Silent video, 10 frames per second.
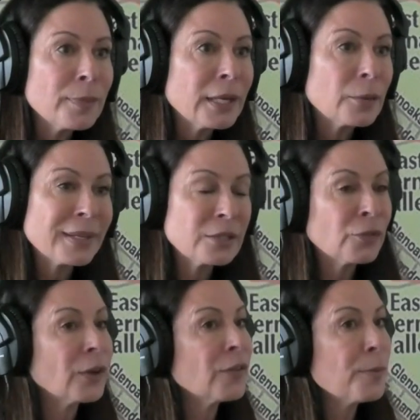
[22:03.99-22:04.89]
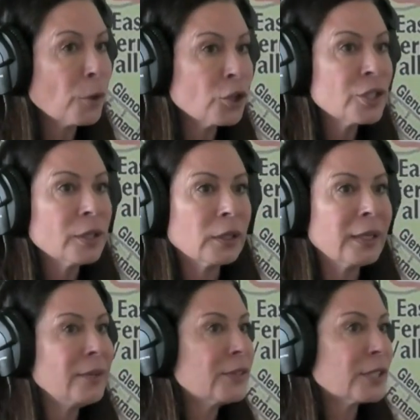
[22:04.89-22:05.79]
to be here, because for every person that
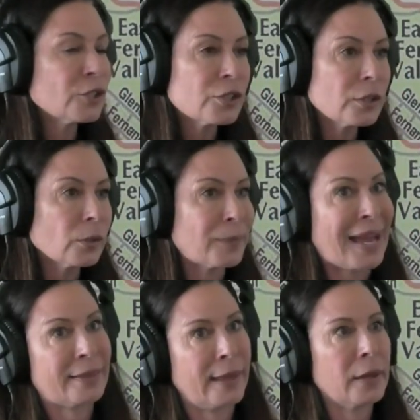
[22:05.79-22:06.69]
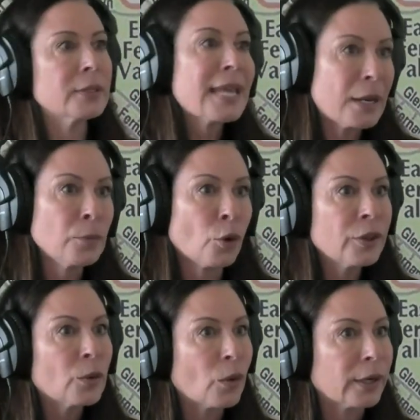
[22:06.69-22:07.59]
leaves, there's, back then, 10 more
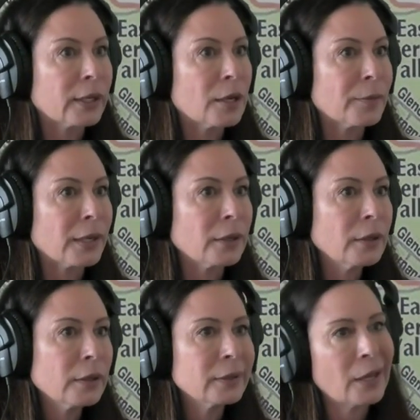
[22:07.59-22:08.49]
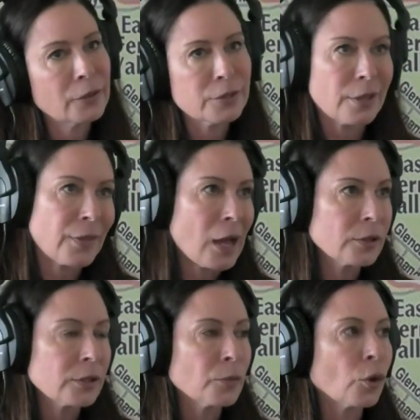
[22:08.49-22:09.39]
that want to come in. Now there's
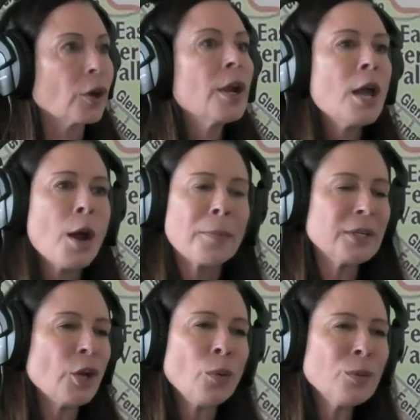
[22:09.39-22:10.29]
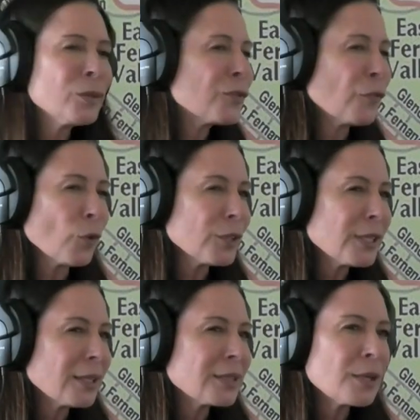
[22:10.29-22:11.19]
1,000 more. But no one was
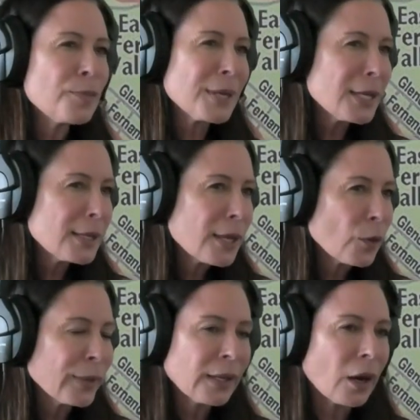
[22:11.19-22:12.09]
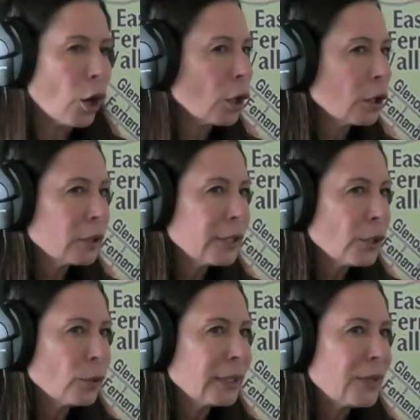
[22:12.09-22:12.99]
forcing us to be there. We could all, you
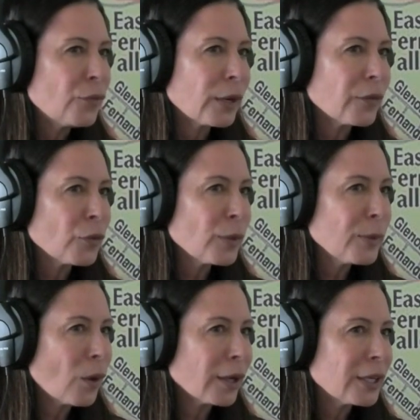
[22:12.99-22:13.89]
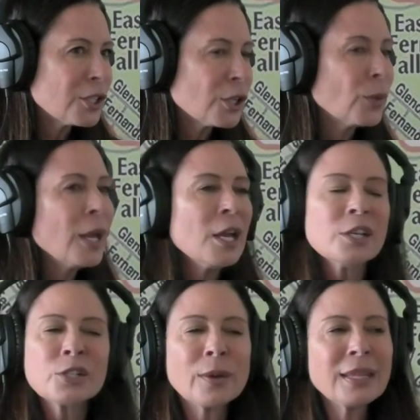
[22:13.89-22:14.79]
know, leave whenever we wanted to.
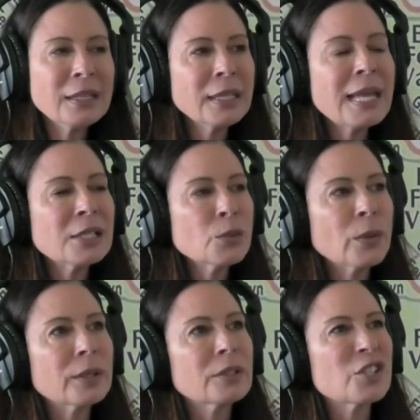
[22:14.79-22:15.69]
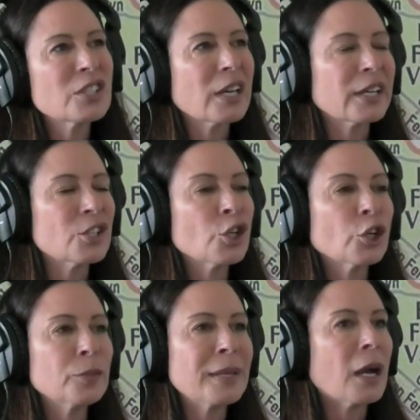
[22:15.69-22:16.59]
So I think that that's what just kind of
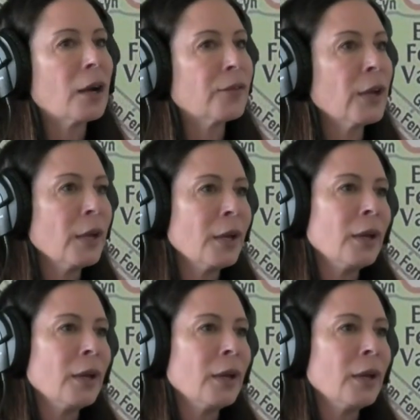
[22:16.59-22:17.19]
turned me off.